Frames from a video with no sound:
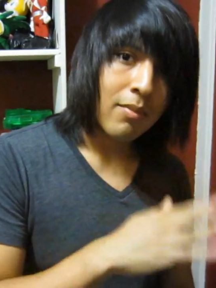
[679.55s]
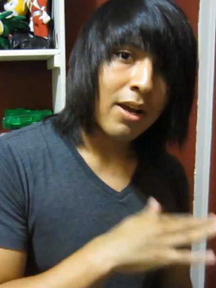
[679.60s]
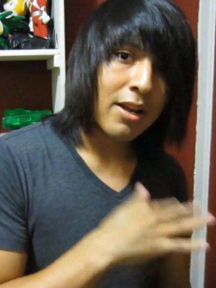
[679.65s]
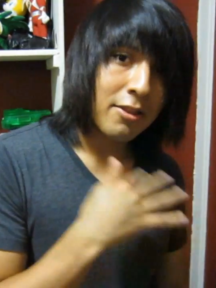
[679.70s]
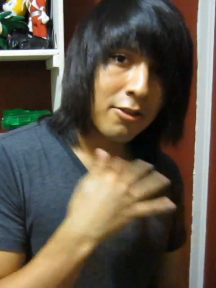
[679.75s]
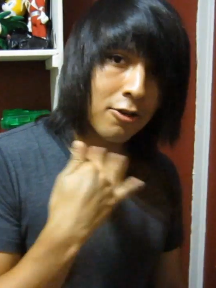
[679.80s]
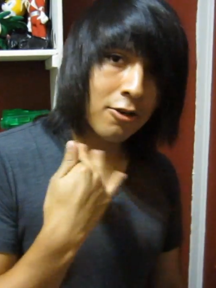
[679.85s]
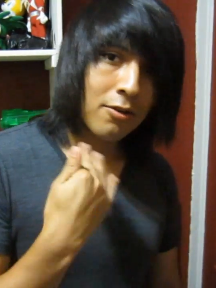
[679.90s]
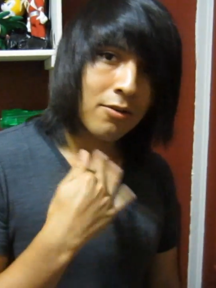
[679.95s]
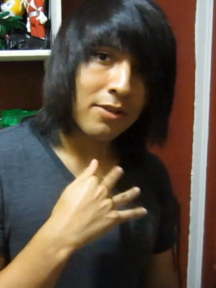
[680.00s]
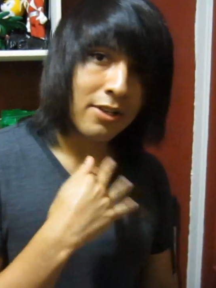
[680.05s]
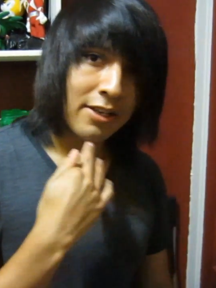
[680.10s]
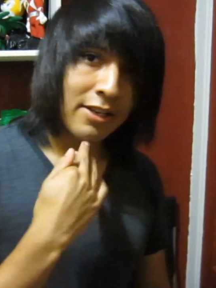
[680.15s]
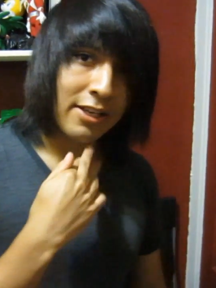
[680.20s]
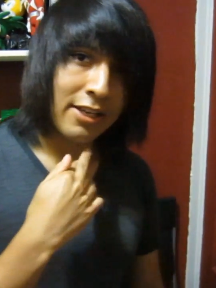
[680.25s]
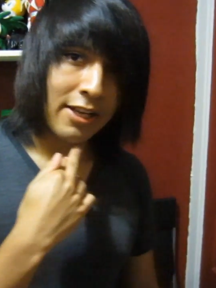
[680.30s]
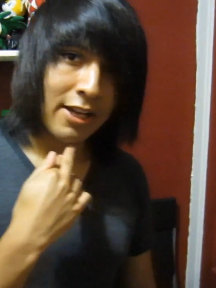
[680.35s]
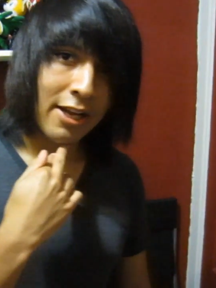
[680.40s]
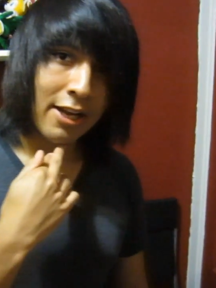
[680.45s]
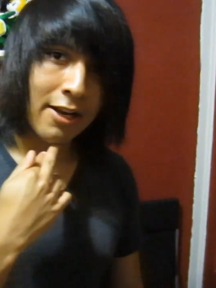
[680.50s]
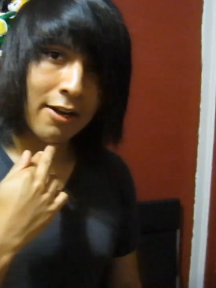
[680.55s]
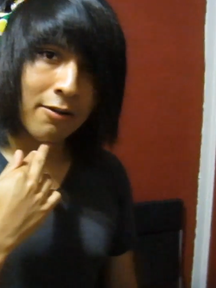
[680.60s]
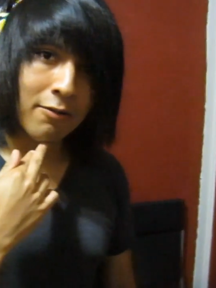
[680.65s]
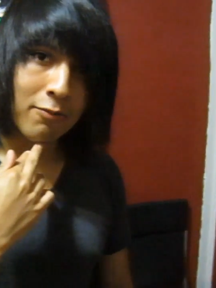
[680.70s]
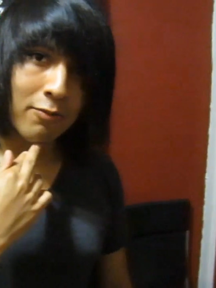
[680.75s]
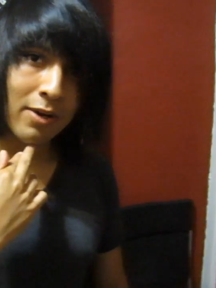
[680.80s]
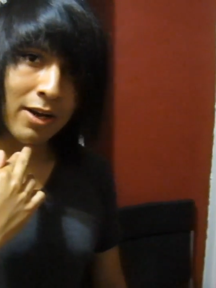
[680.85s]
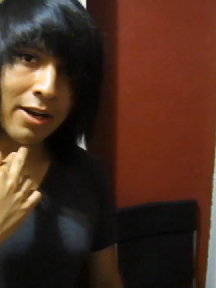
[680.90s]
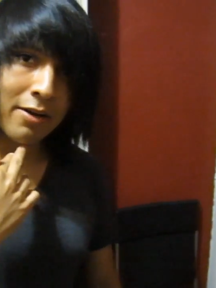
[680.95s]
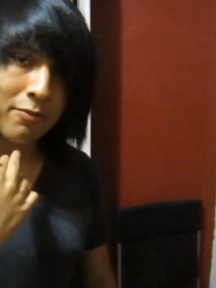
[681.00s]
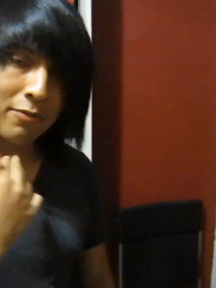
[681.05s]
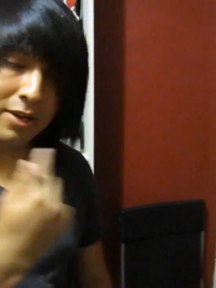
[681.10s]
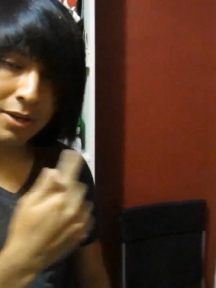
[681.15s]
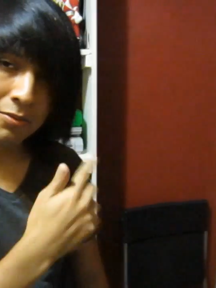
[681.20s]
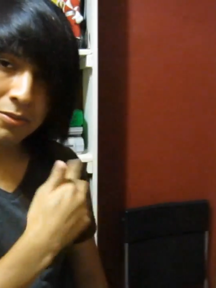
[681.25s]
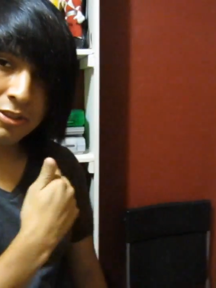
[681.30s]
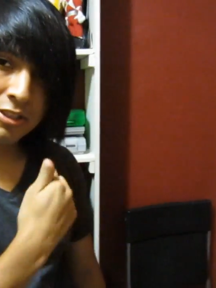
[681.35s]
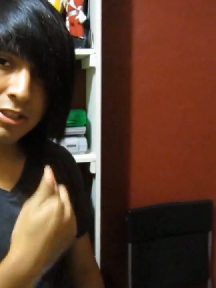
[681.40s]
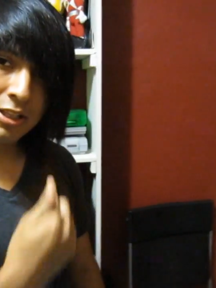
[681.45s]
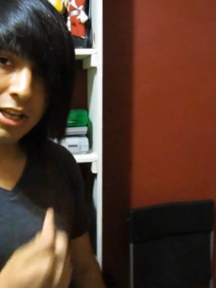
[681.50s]
My throat in the end, when
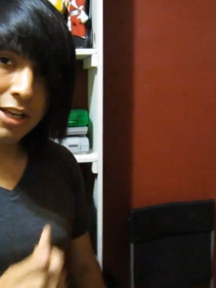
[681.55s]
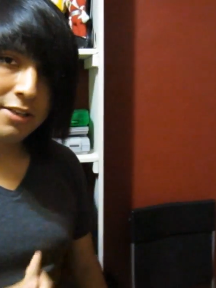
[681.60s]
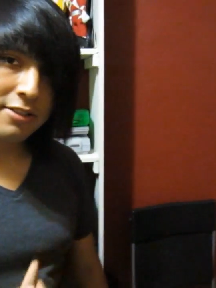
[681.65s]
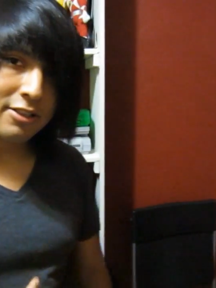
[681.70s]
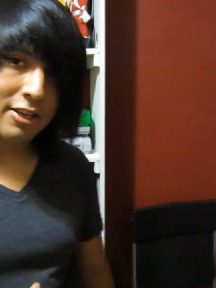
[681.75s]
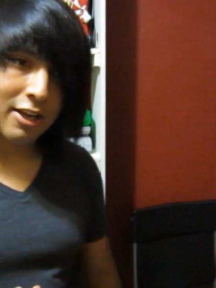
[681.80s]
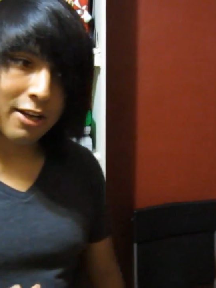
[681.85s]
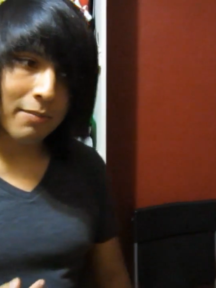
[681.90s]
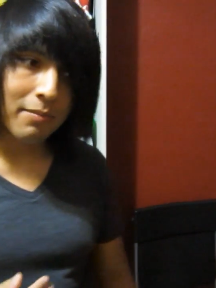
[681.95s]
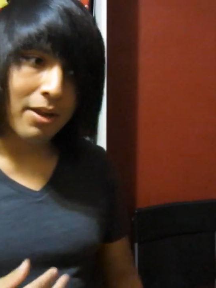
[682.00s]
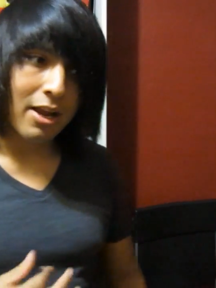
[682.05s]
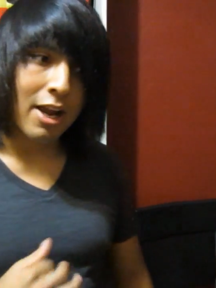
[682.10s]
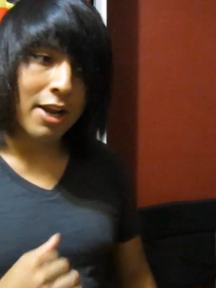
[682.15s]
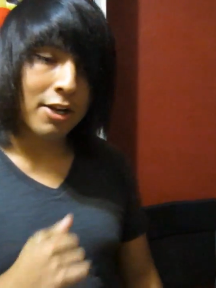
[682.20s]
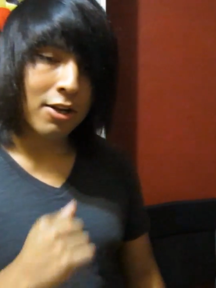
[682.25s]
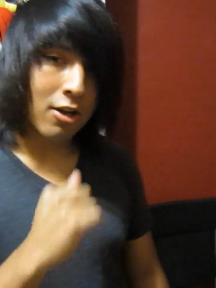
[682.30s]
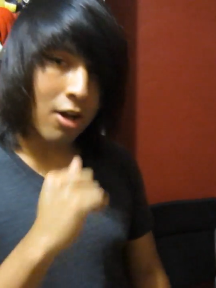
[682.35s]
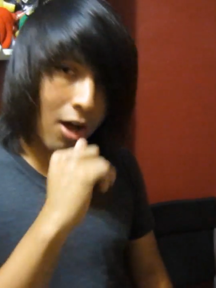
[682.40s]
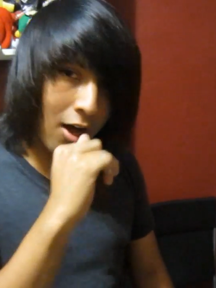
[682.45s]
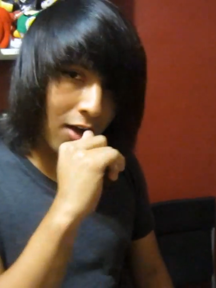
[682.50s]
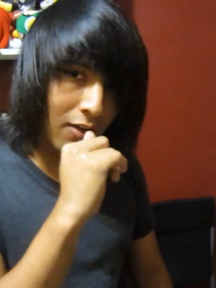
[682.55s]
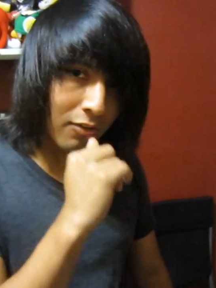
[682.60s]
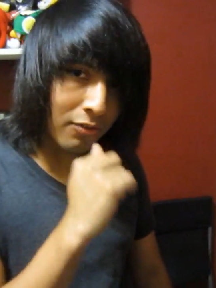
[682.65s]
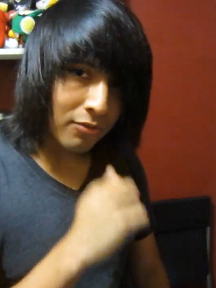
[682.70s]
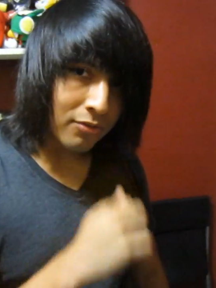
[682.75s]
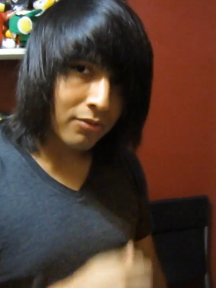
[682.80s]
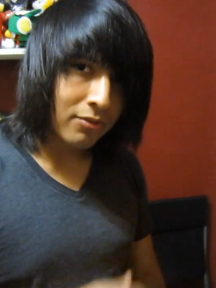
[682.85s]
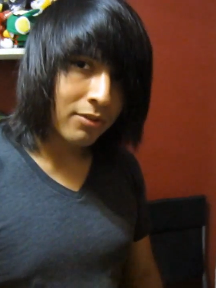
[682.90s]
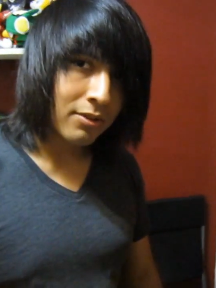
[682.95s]
it was nighttime, I cough.